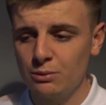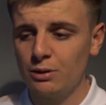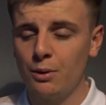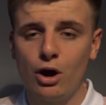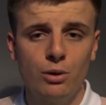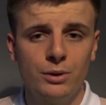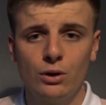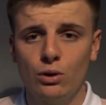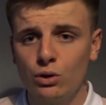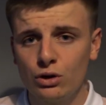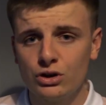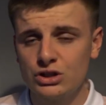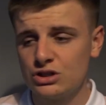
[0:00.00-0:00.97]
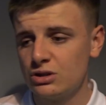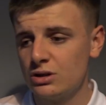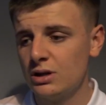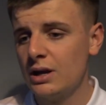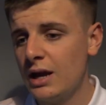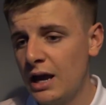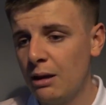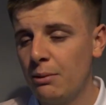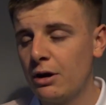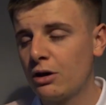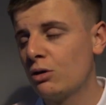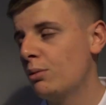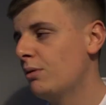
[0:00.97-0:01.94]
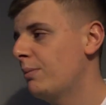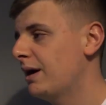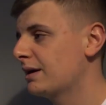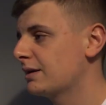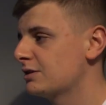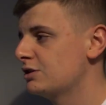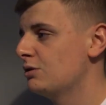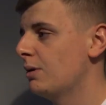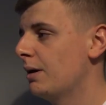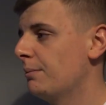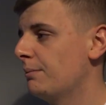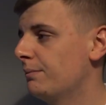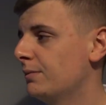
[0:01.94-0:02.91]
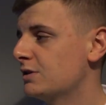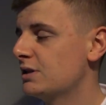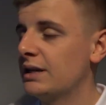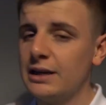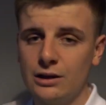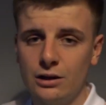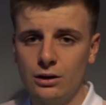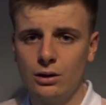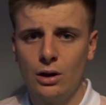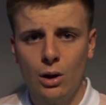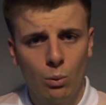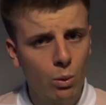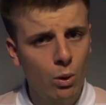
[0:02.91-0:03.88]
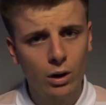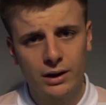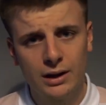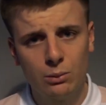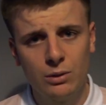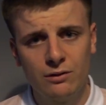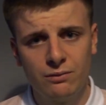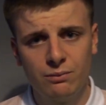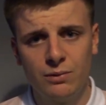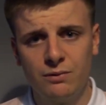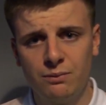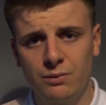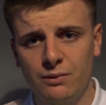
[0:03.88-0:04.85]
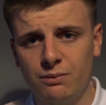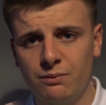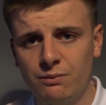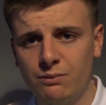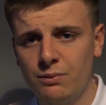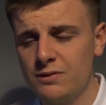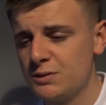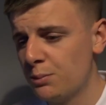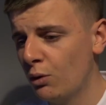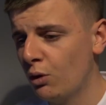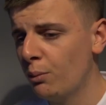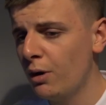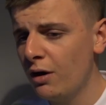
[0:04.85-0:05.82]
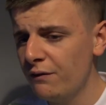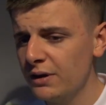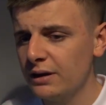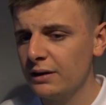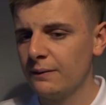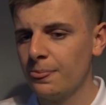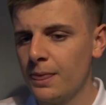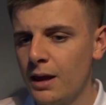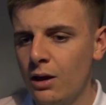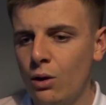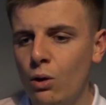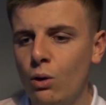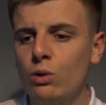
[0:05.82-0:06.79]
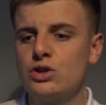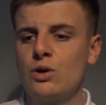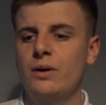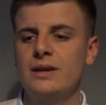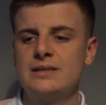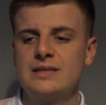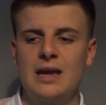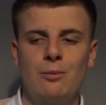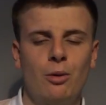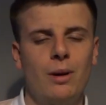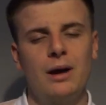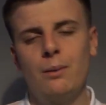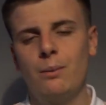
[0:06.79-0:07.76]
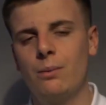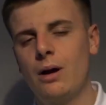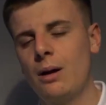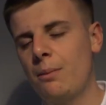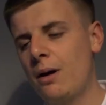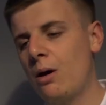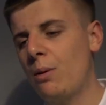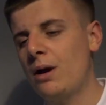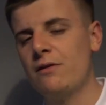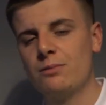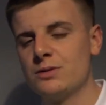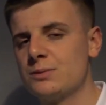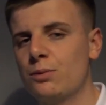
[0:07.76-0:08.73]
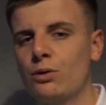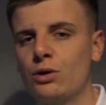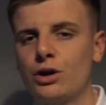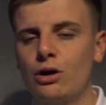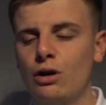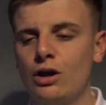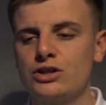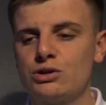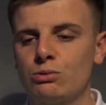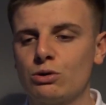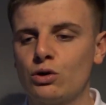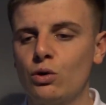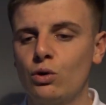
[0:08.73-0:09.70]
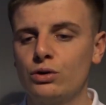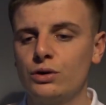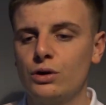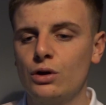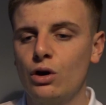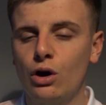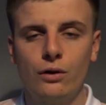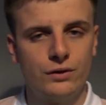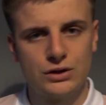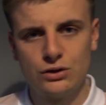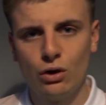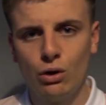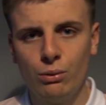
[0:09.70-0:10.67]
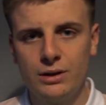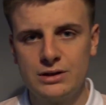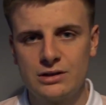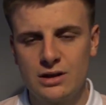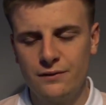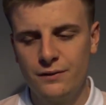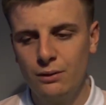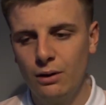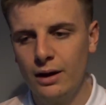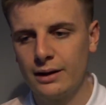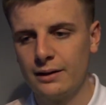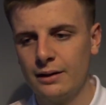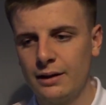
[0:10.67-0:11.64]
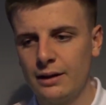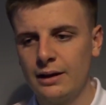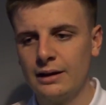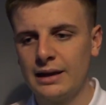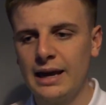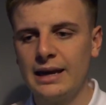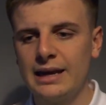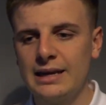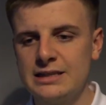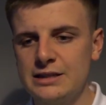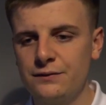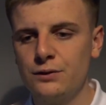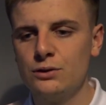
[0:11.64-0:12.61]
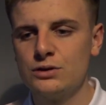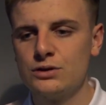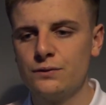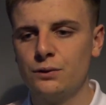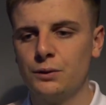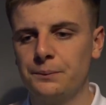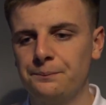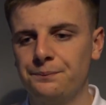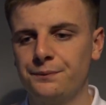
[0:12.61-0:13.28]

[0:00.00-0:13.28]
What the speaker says: when I'm home in August, and when I come over back to Lincoln, working with sport. But I think also I need to take my way away from sport, learn to record other stories, because I feel like getting interviews for